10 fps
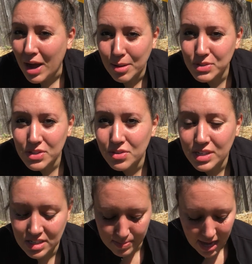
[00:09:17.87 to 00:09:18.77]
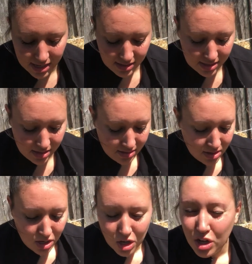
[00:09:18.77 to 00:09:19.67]
absolutely despise,
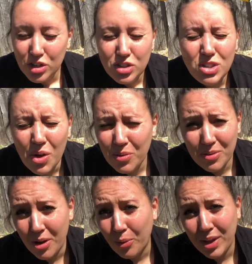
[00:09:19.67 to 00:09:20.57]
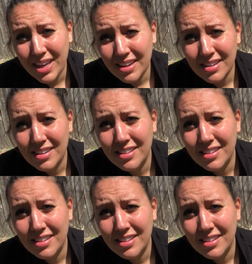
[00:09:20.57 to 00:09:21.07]
don't grow it.